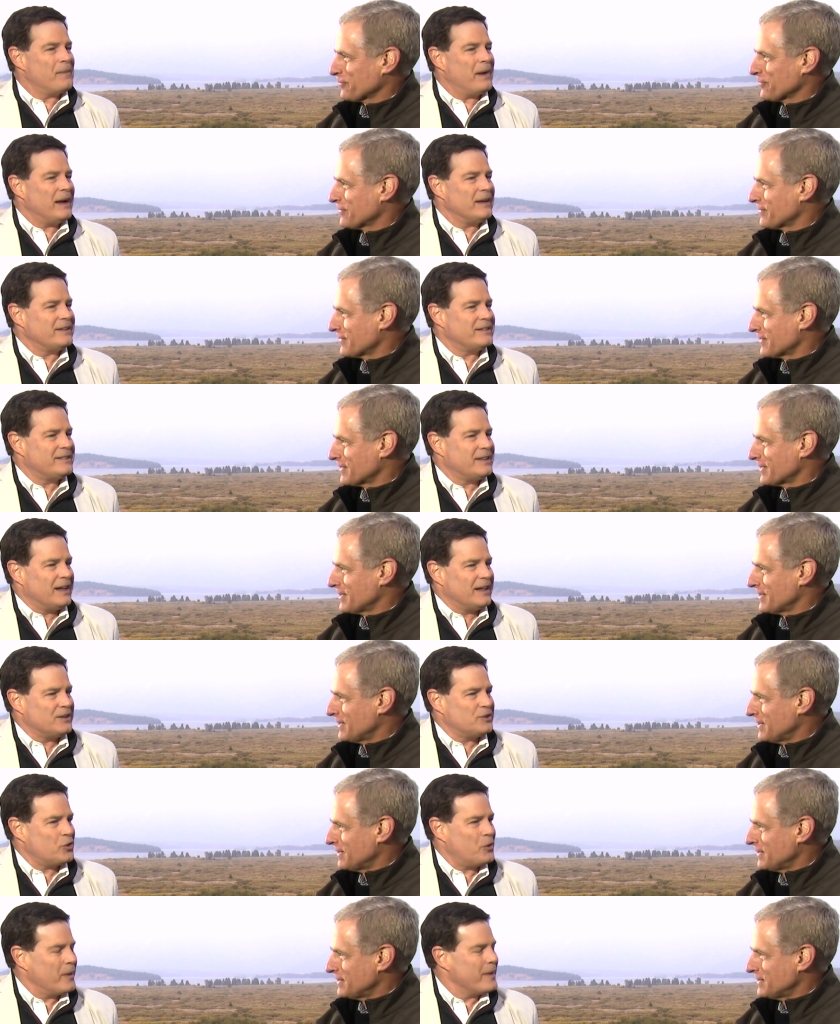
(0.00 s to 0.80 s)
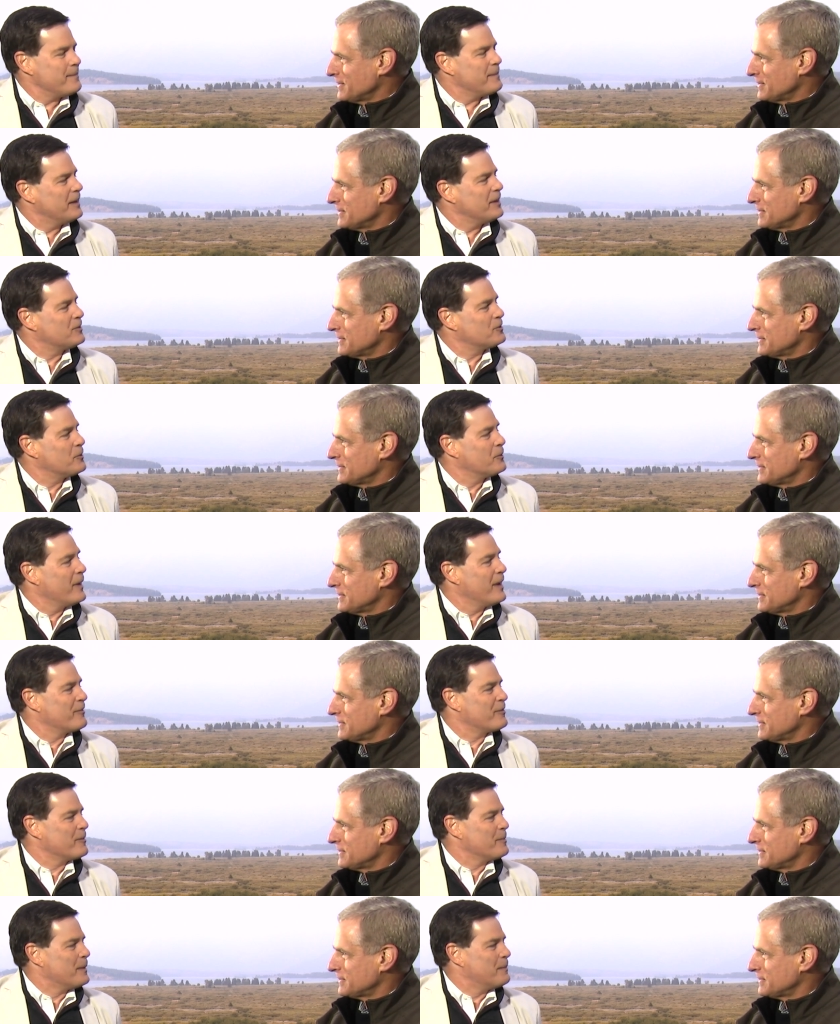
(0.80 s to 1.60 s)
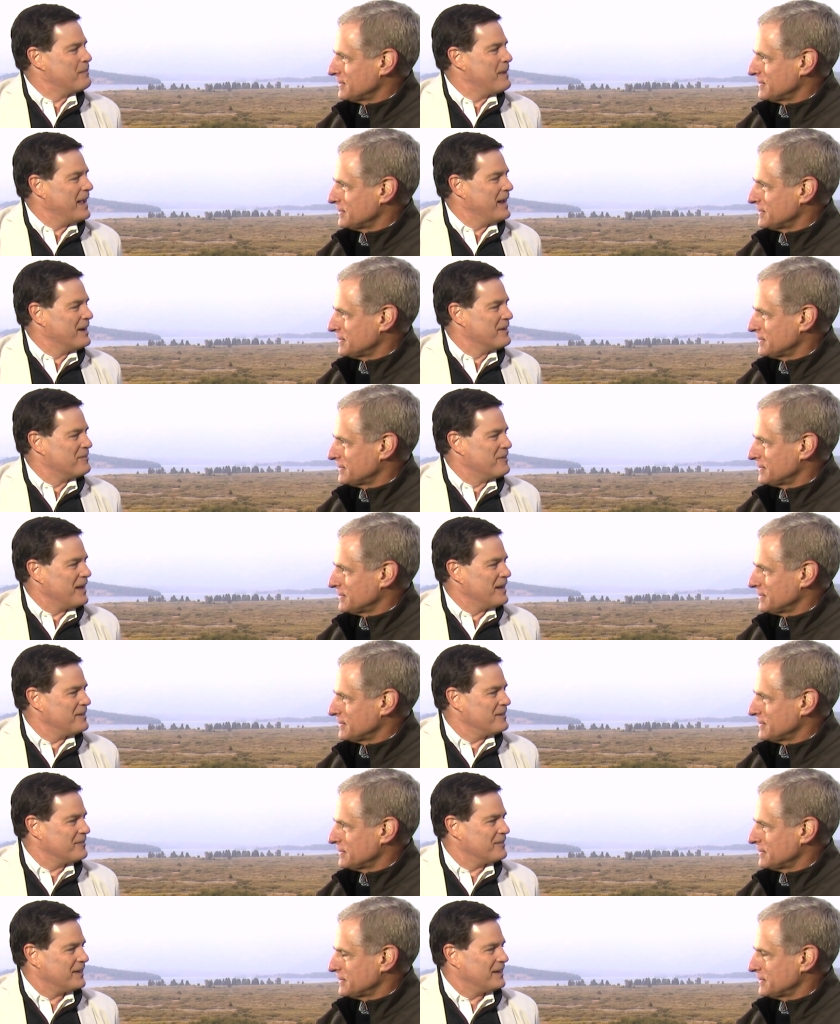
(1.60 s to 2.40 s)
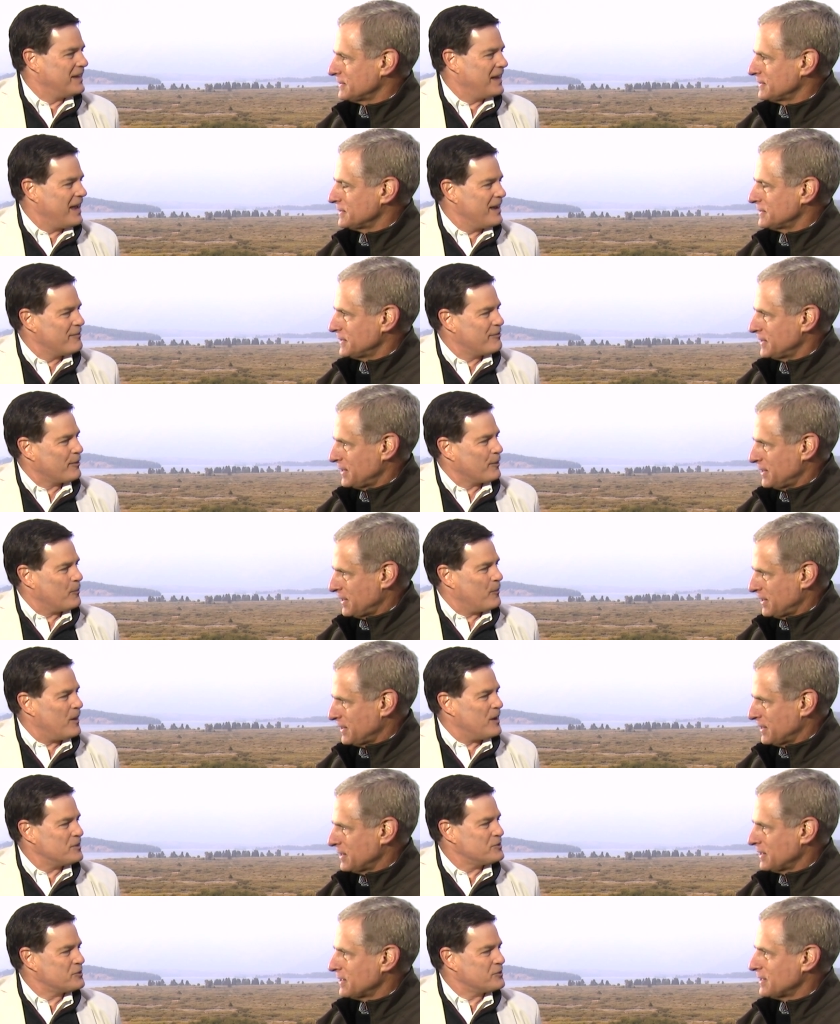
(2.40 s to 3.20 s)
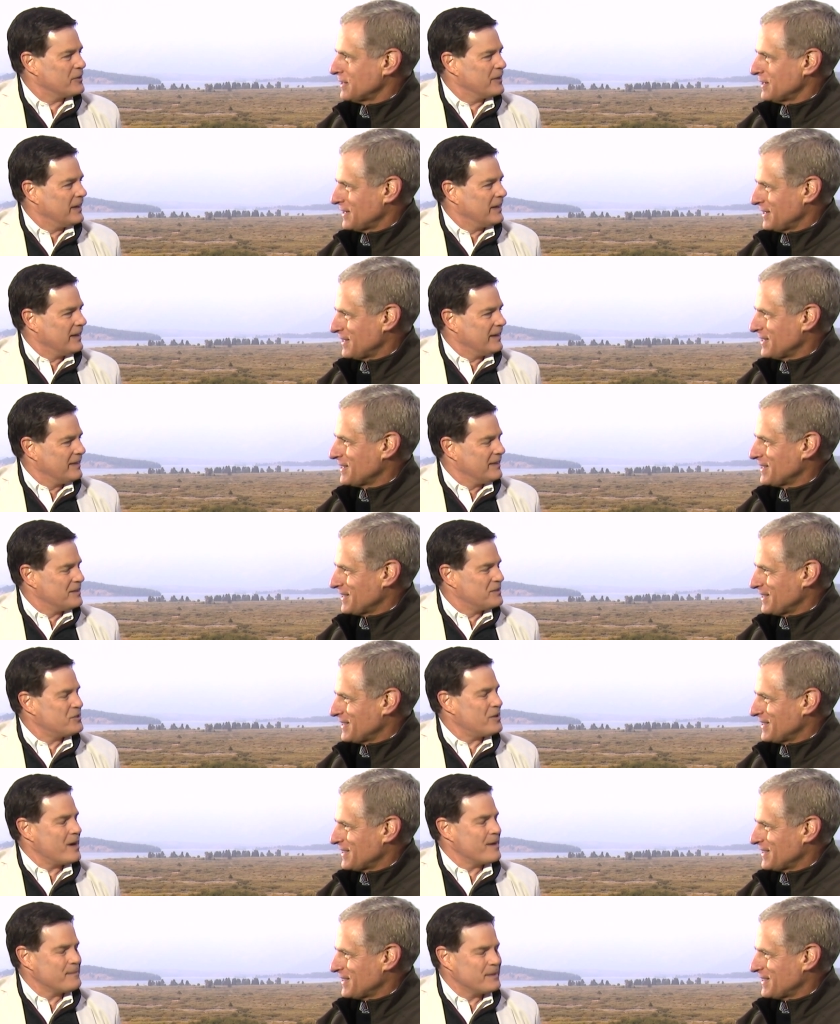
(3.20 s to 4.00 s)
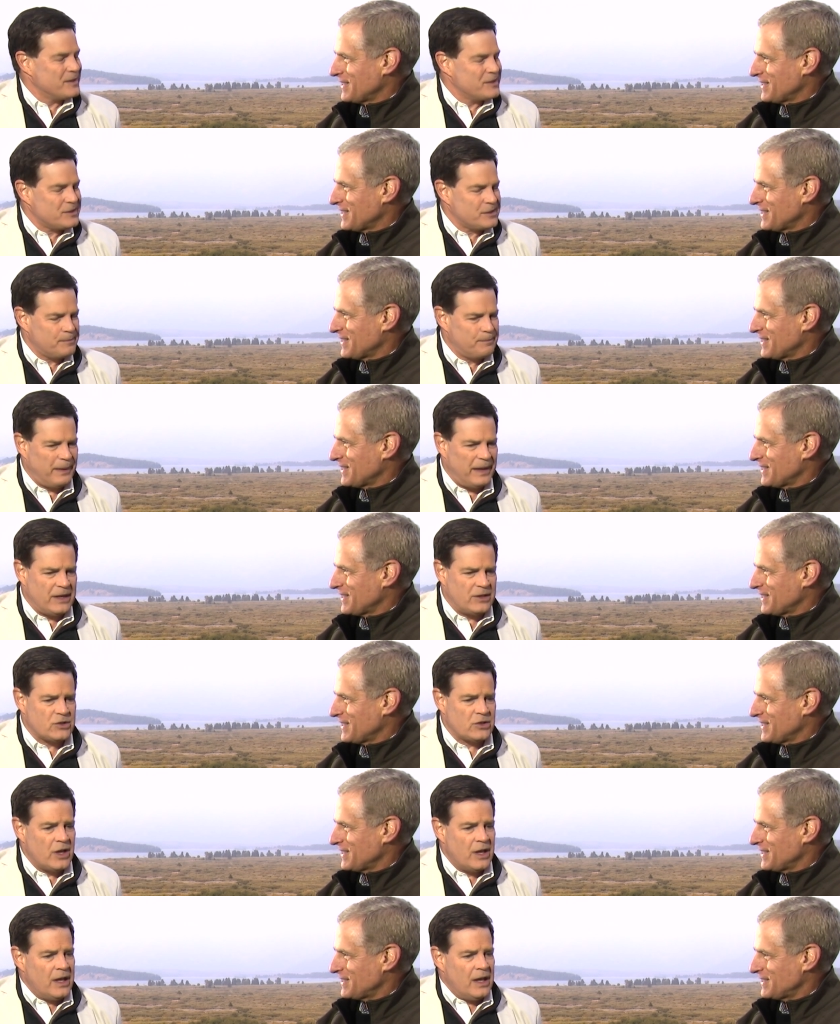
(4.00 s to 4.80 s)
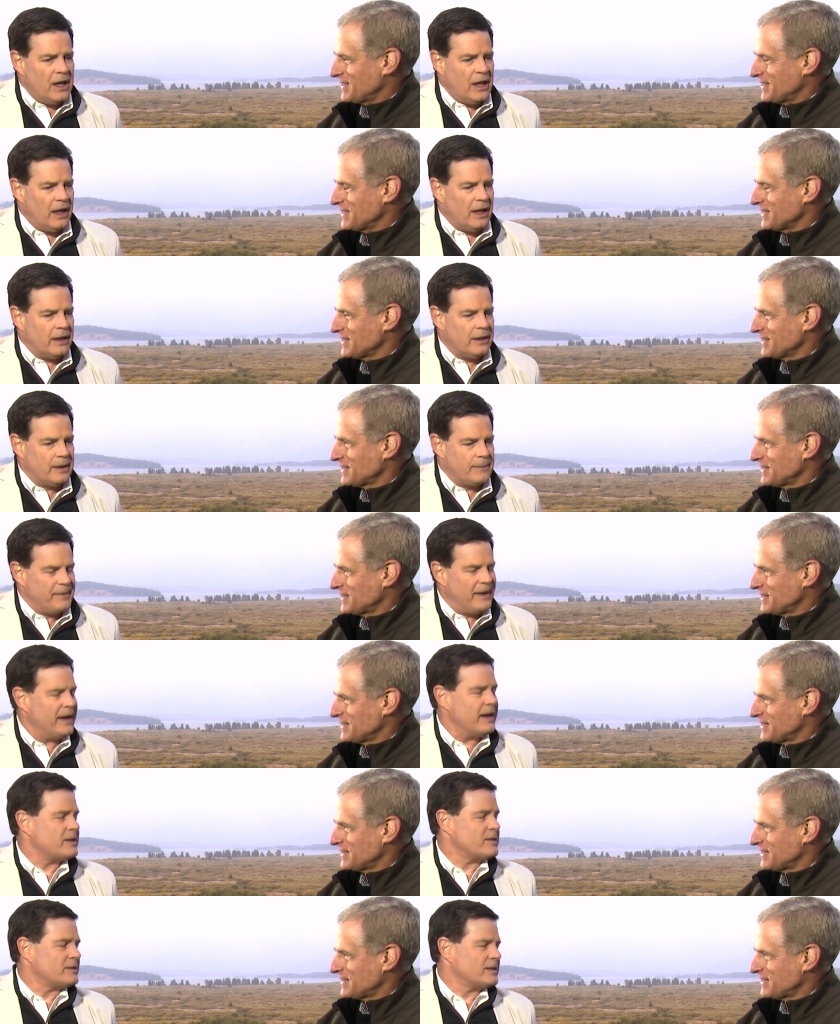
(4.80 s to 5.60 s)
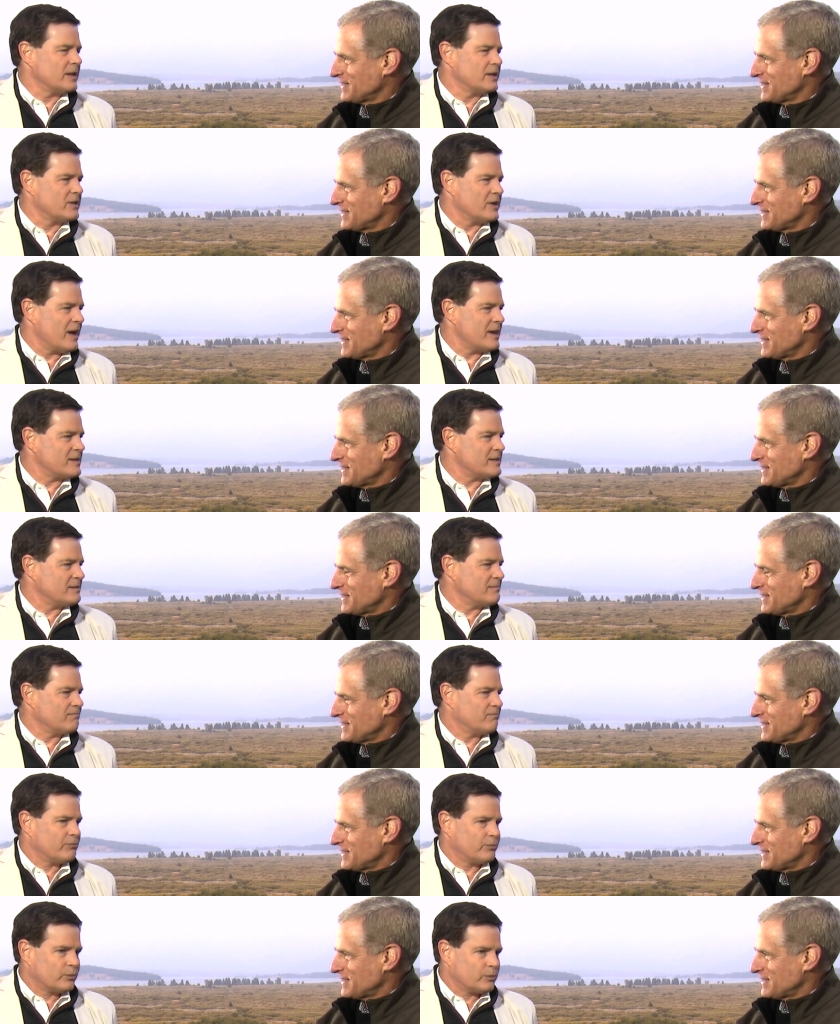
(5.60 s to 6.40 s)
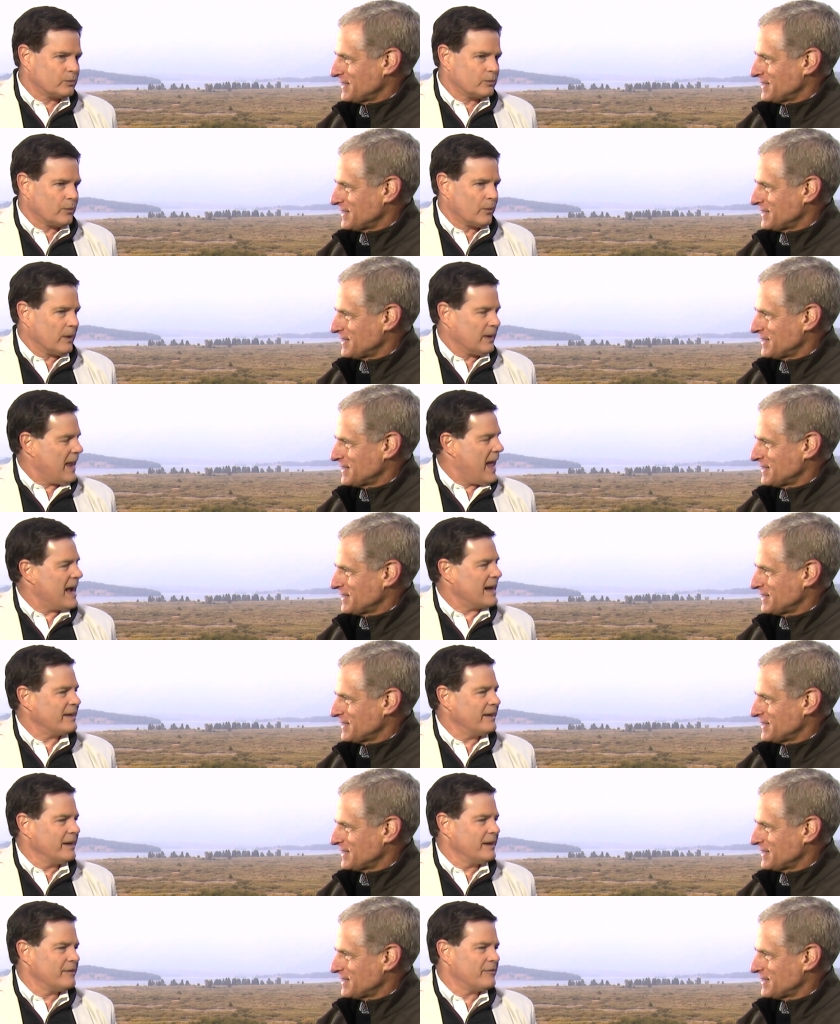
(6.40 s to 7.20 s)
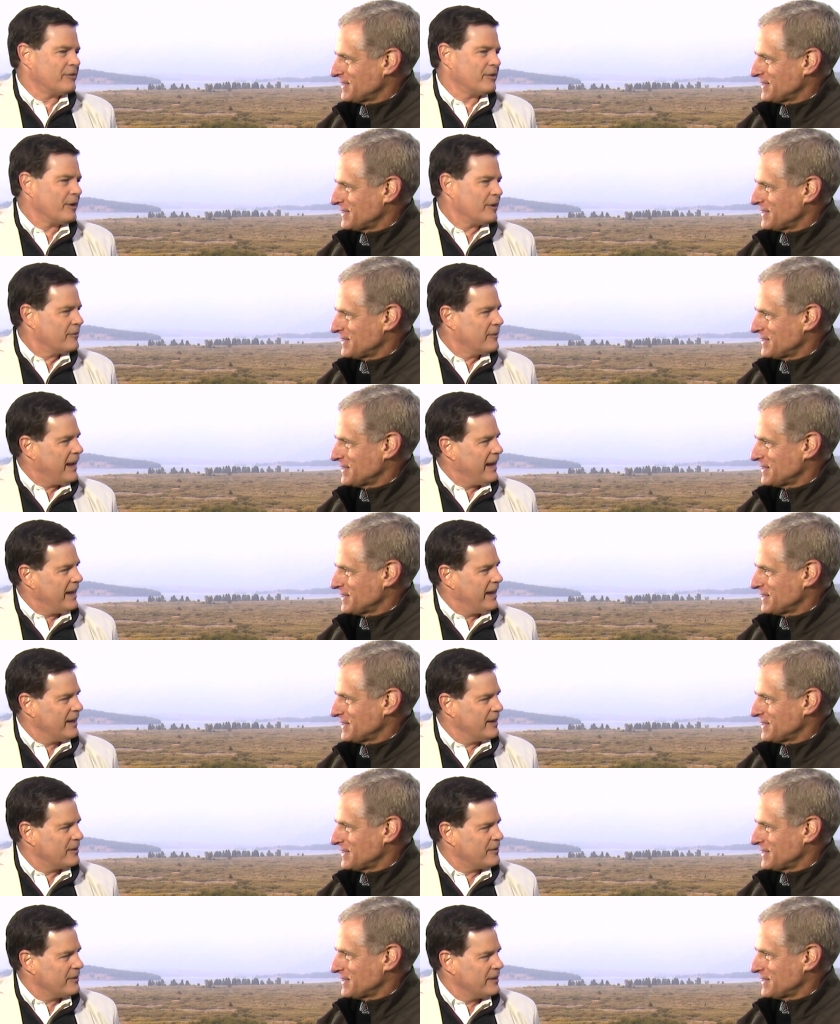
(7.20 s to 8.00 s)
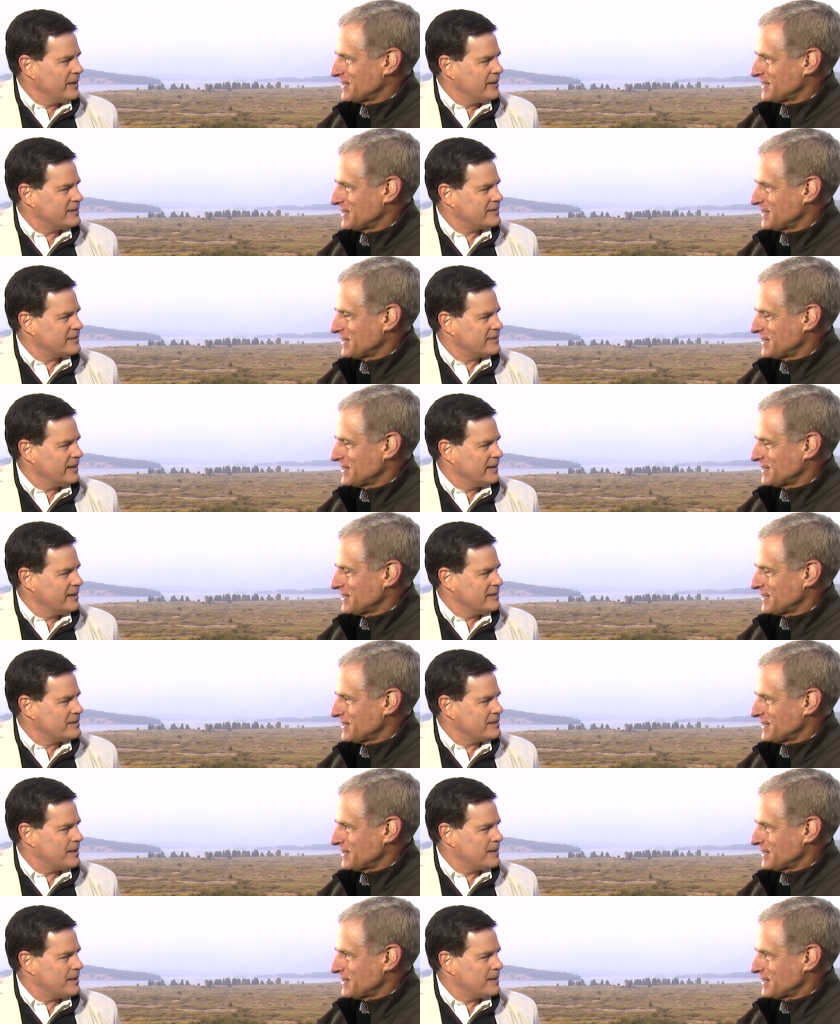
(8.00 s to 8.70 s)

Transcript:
Speaker 1: about uh, 20 minutes away from the main event of the day for Wall Street, uh, the chairman's speech. Yeah. Uh, the minutes suggest we're locked in for a rate increase in